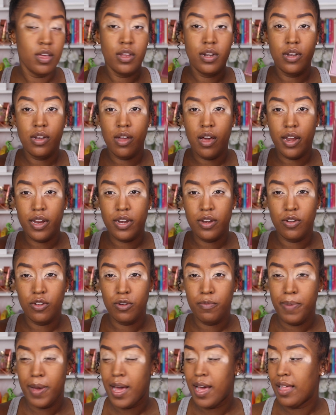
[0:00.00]
Naughty
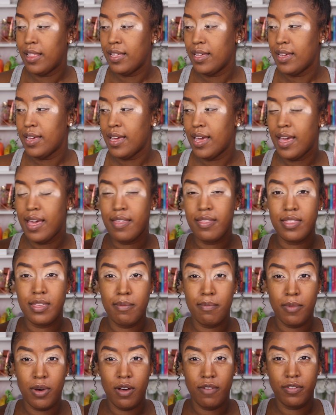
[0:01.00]
Nude palette and the
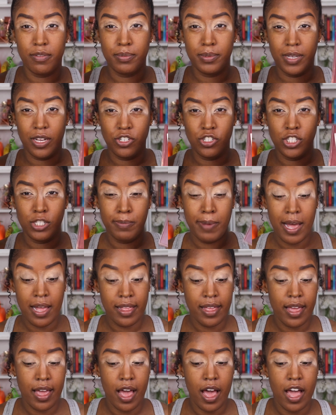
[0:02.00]
Mauve Obsessions
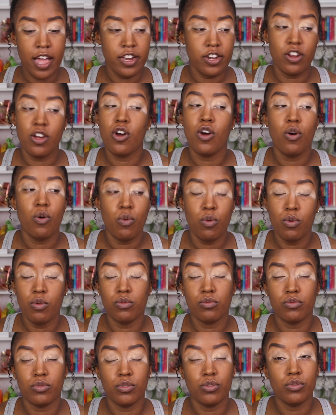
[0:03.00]
palette. I know
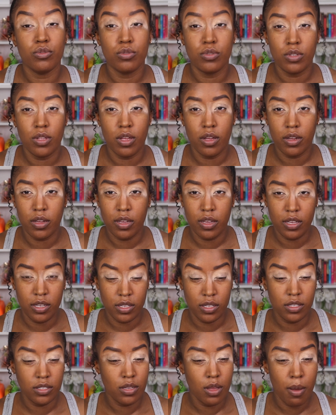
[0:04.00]
Ru's look
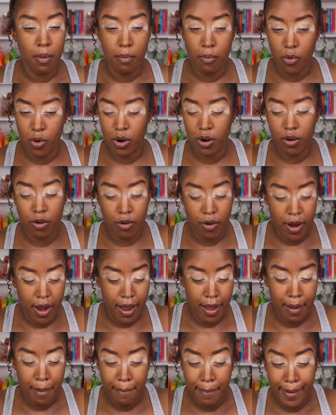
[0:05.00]
is more
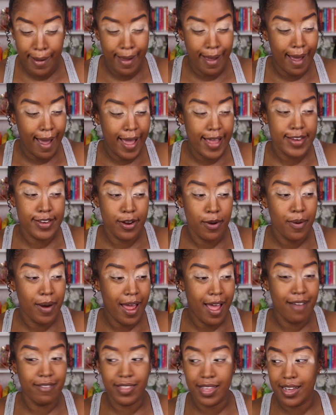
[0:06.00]
gray, but I don't
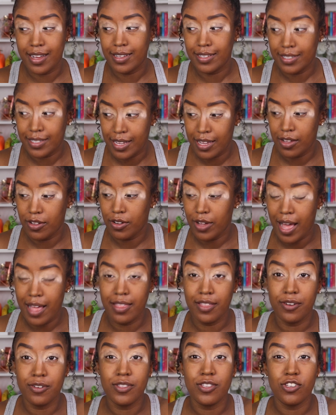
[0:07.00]
have like a single, I
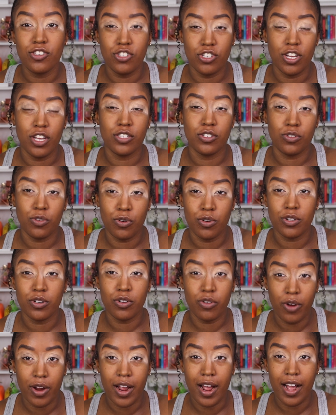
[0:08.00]
literally just ordered
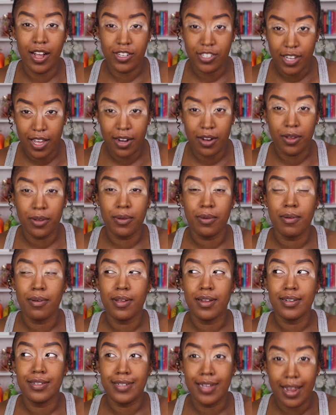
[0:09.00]
gray eyeshadow
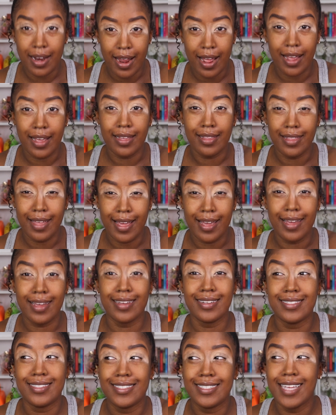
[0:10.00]
tonight.
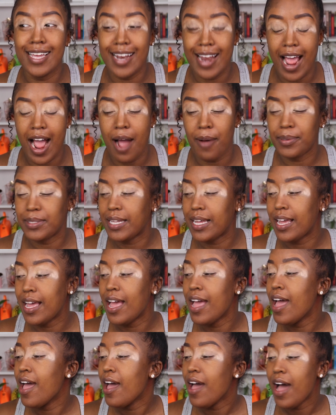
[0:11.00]
Like tonight,
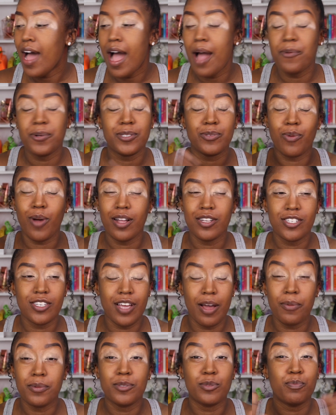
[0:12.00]

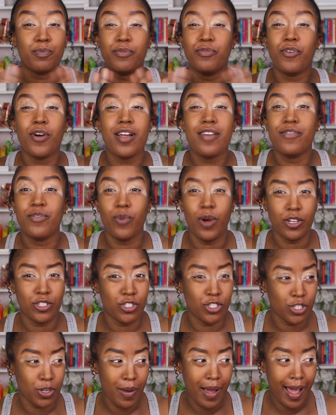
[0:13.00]
before I even watched the
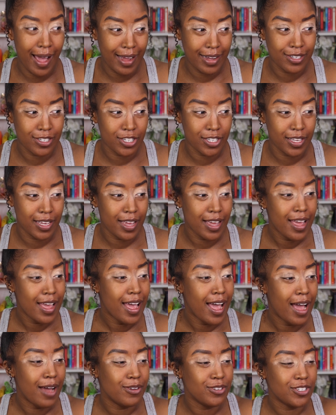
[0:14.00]
show actually,
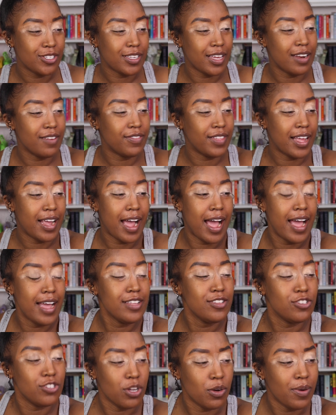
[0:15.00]
I was just kind of like, I
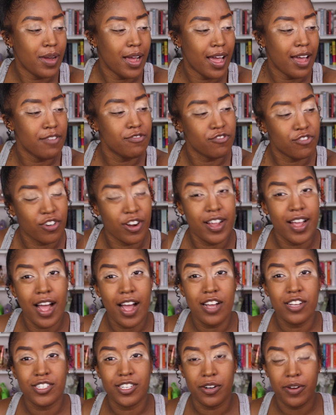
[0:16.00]
don't have gray
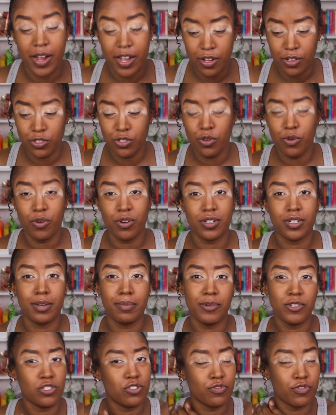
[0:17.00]
eyeshadow. I also ordered a
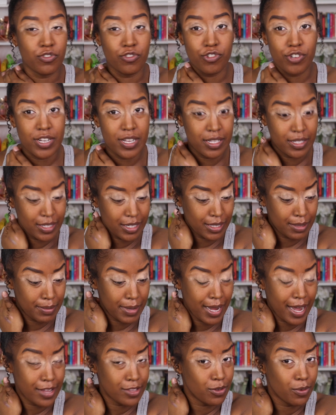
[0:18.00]
bunch of greens because I'm
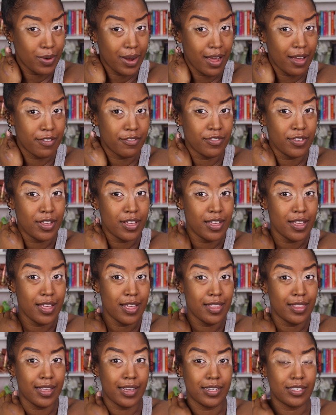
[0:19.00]
like, I don't have
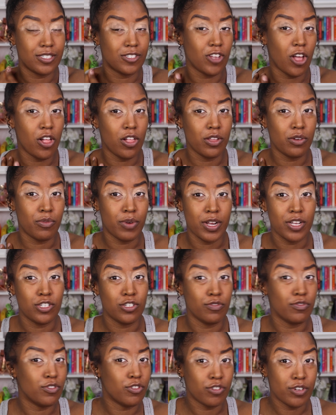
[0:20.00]
like a solid range
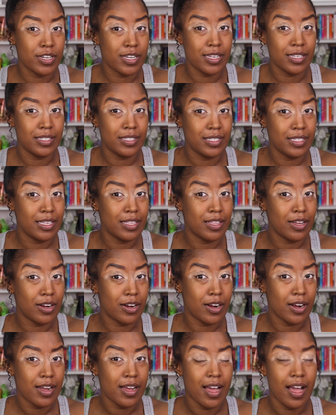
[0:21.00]
of greens
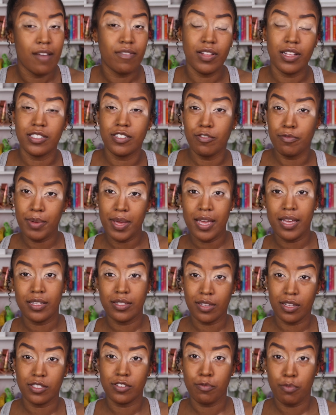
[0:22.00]
either. I have lots of pinks,
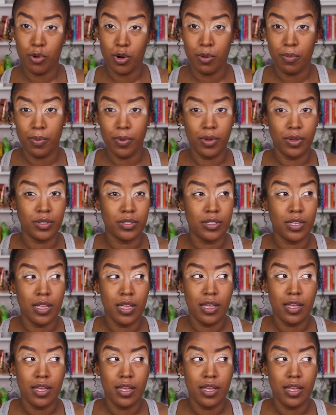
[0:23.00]
lots of purples,